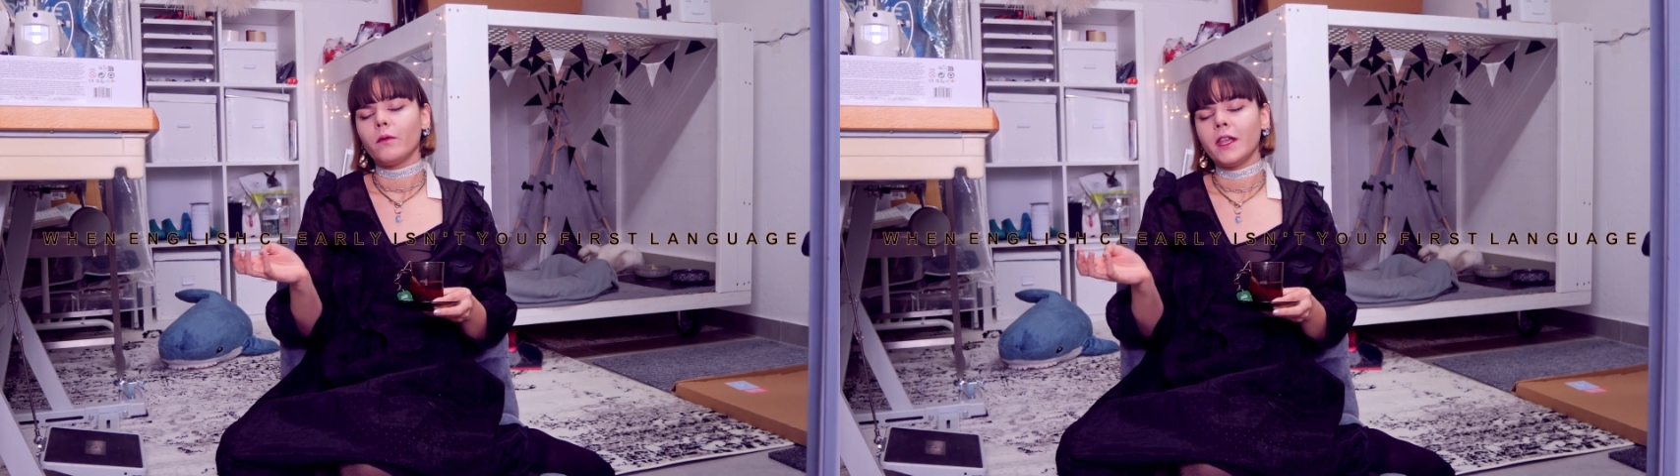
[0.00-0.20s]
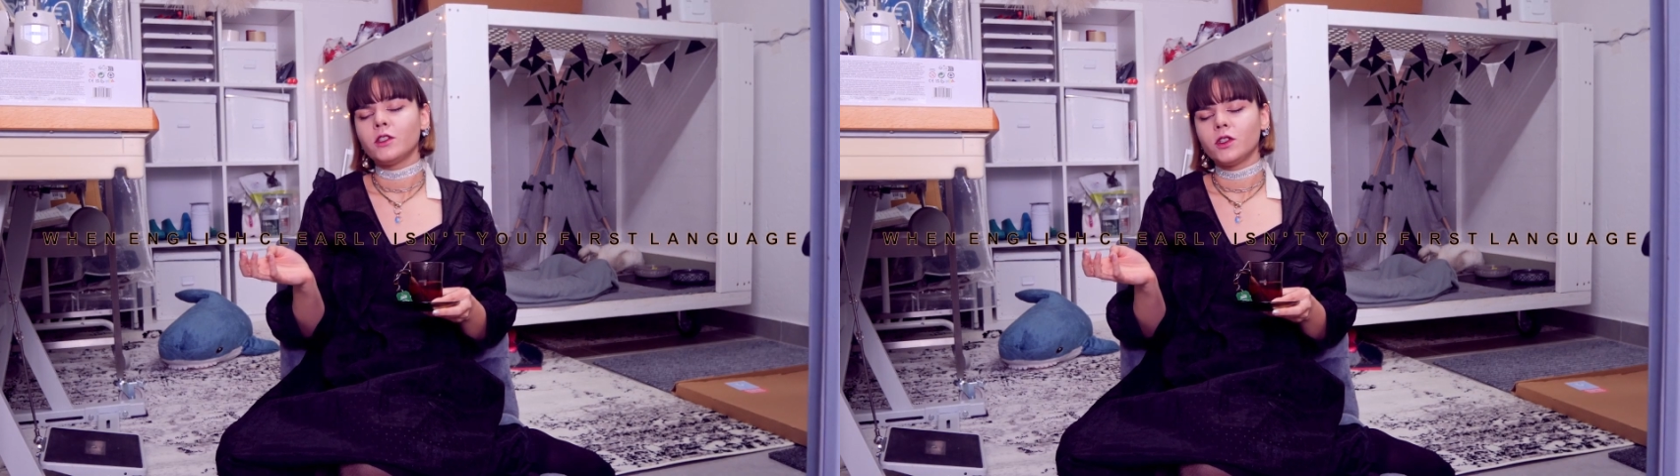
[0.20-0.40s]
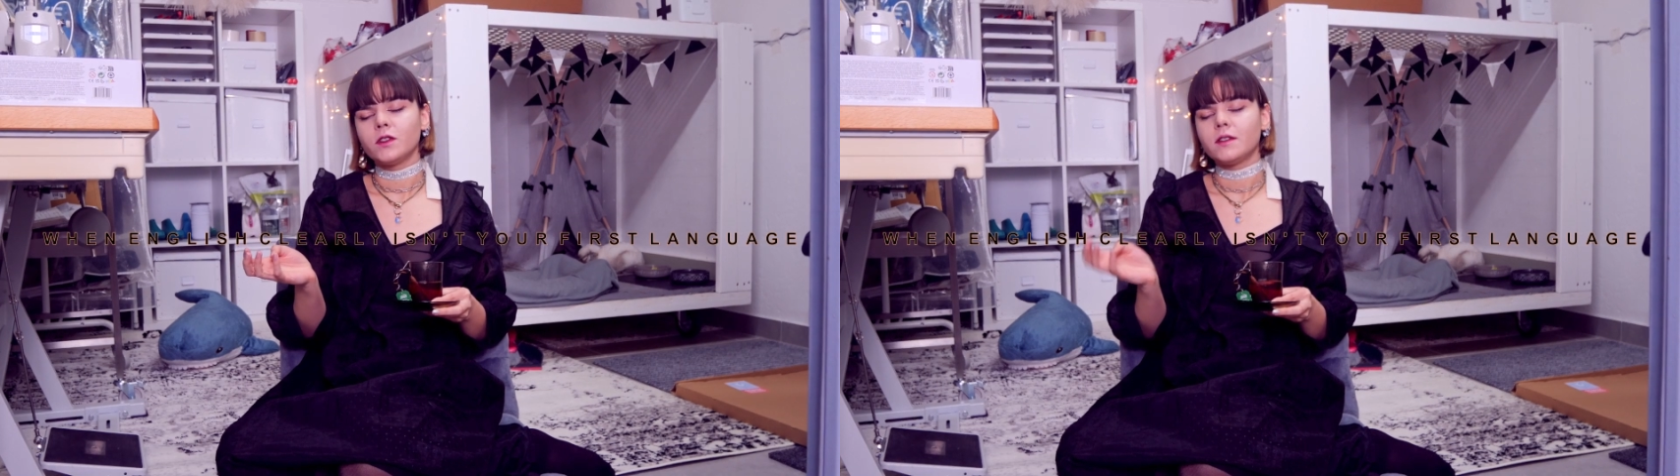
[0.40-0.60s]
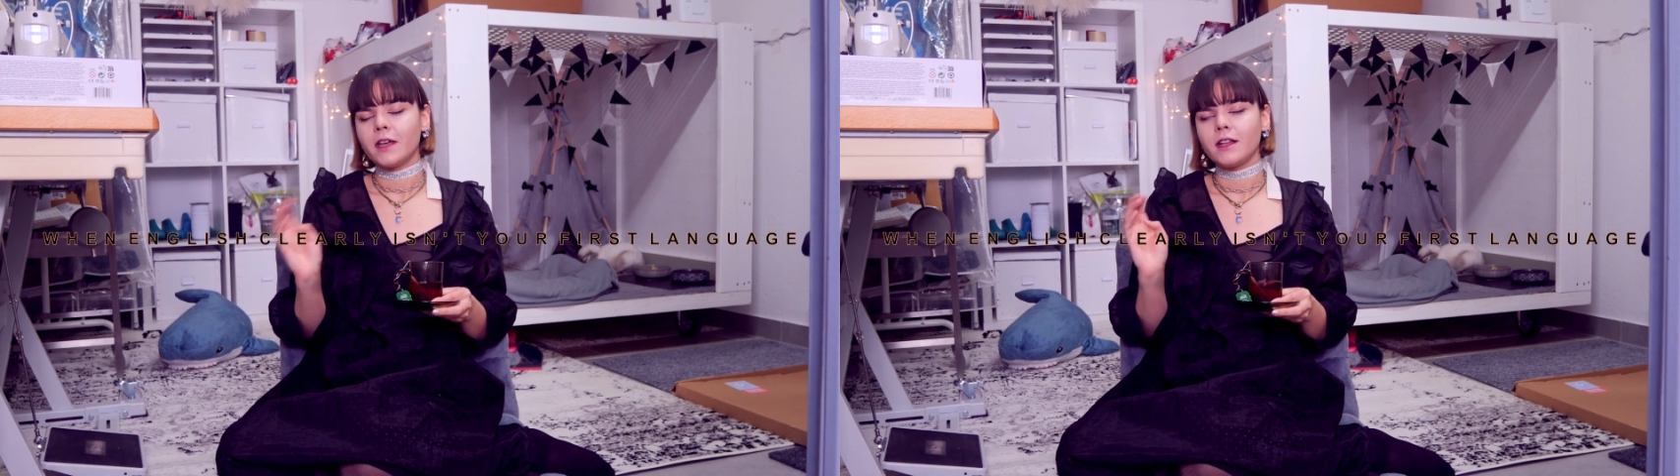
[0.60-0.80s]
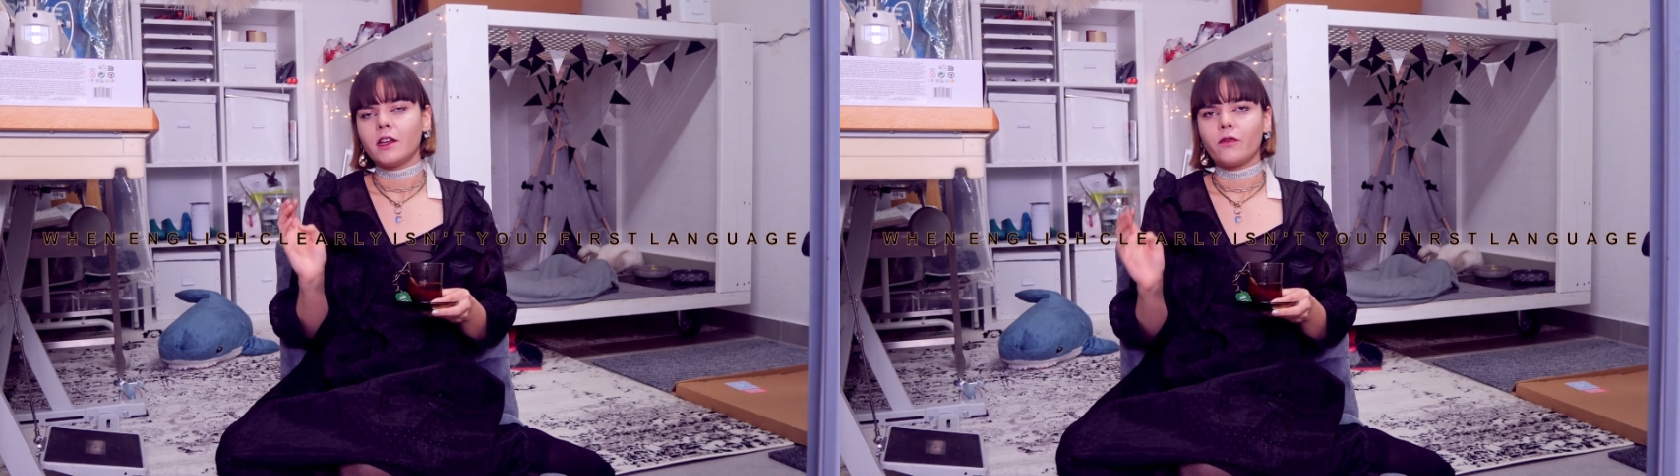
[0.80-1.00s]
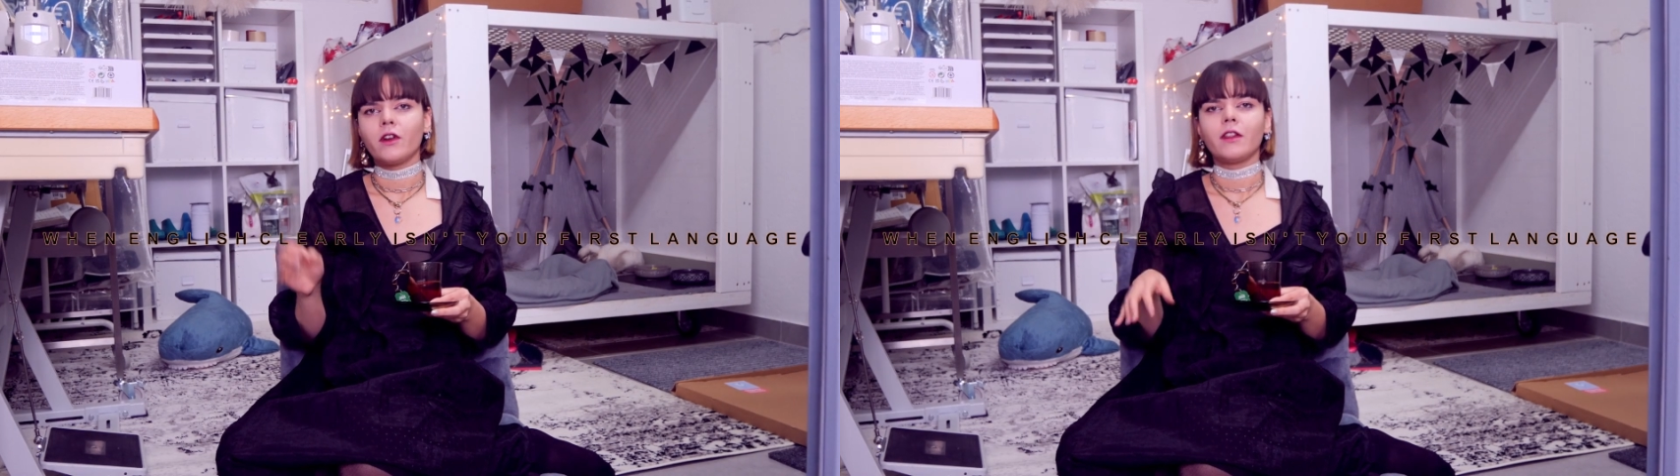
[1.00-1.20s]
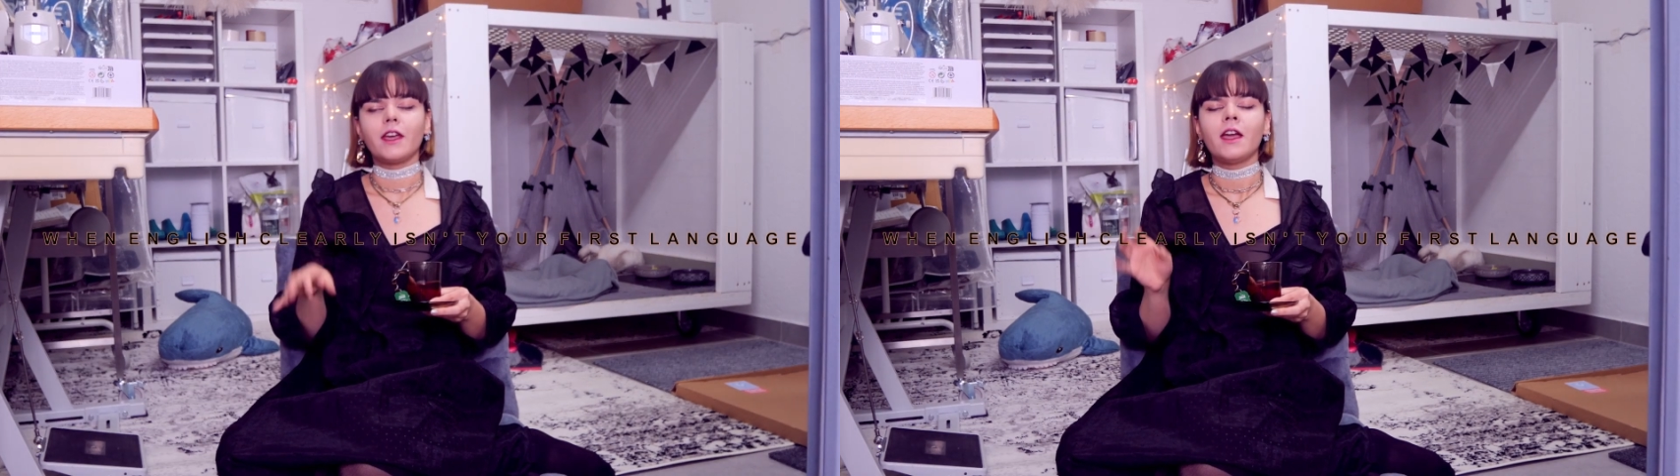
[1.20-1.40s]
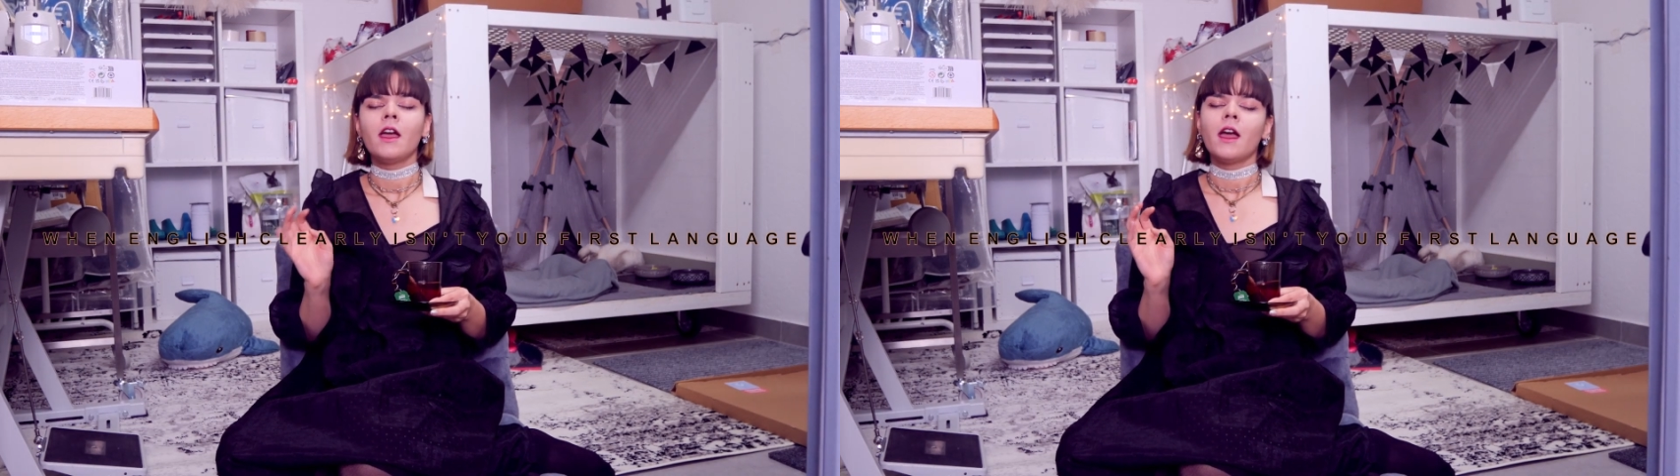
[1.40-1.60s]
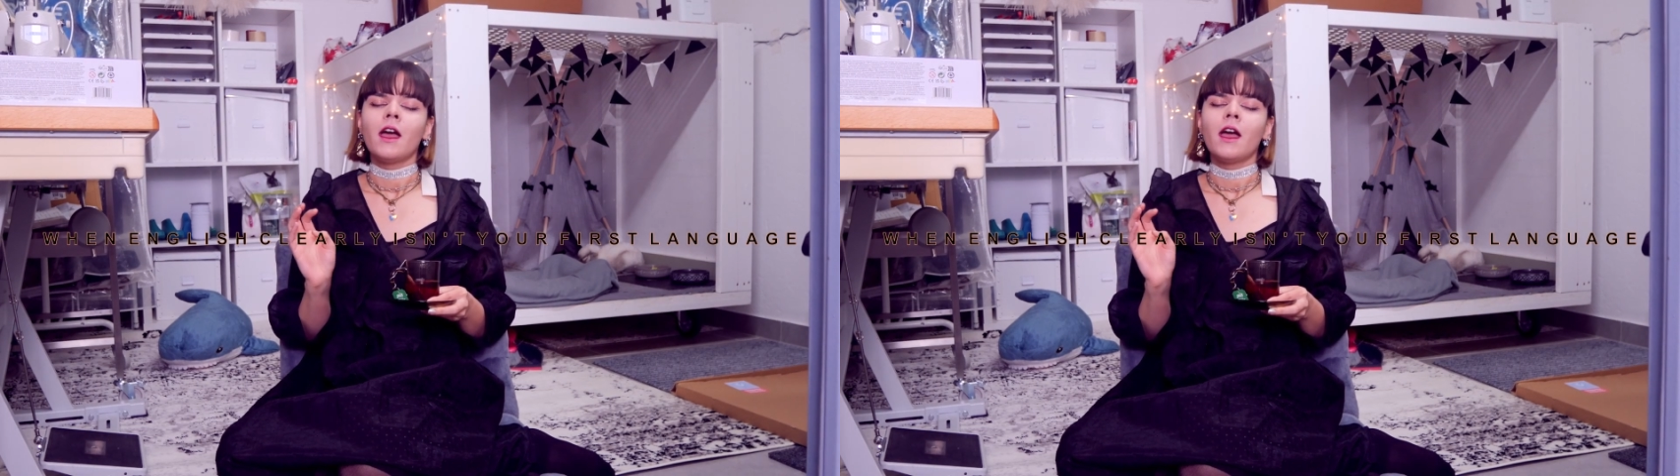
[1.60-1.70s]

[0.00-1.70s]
Let's just say it differently.